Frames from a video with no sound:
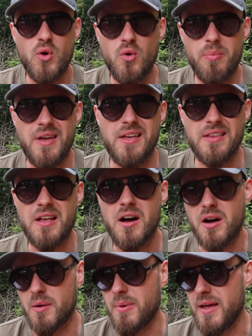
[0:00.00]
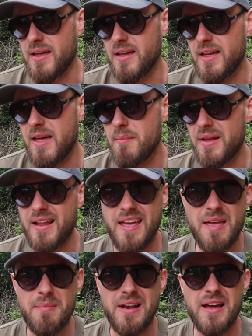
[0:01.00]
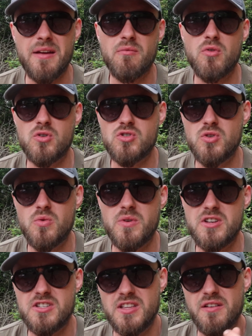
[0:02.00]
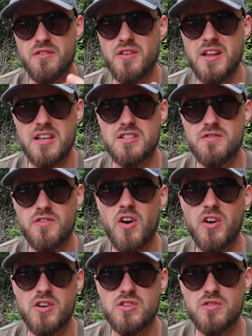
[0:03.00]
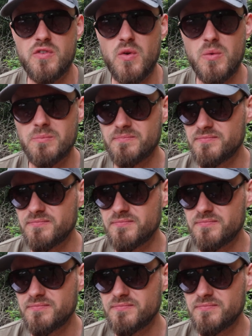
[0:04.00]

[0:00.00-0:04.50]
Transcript: pink, dark pink Himalayan rock salt, and it's in its finest form.